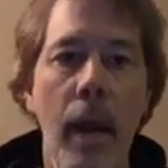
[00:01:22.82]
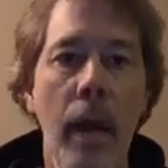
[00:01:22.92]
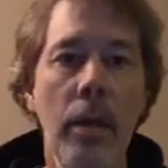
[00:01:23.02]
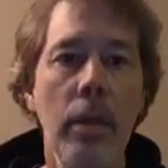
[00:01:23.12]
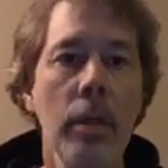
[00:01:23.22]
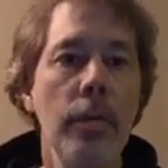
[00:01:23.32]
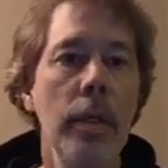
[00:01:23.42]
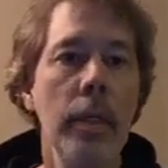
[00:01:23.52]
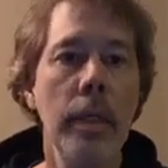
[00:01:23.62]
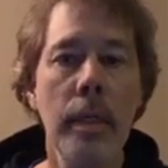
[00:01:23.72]
on a
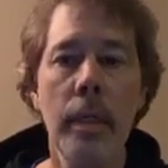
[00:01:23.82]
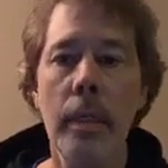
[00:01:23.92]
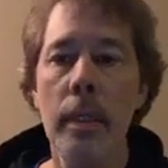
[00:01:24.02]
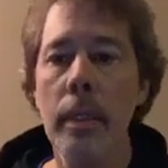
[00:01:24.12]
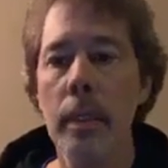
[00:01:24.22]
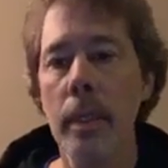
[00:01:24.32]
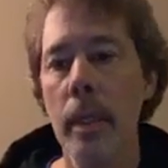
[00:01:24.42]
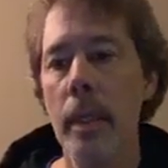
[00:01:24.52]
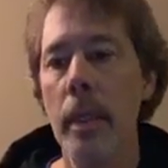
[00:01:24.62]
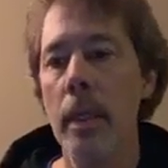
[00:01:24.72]
green
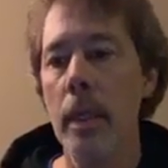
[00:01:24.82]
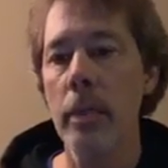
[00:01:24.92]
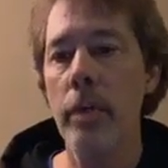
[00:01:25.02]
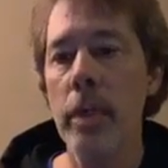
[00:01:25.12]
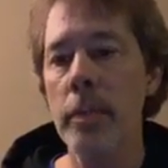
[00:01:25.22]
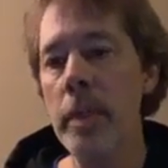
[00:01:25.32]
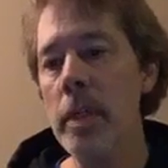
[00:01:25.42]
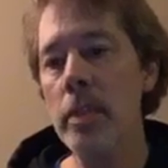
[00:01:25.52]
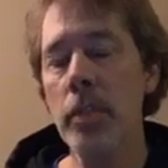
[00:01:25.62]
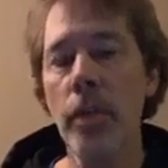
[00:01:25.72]

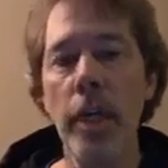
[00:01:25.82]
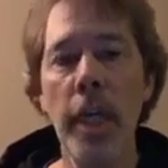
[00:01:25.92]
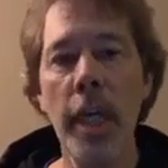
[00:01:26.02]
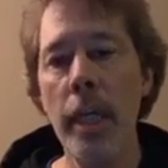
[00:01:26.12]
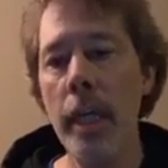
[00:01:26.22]
Christmas tree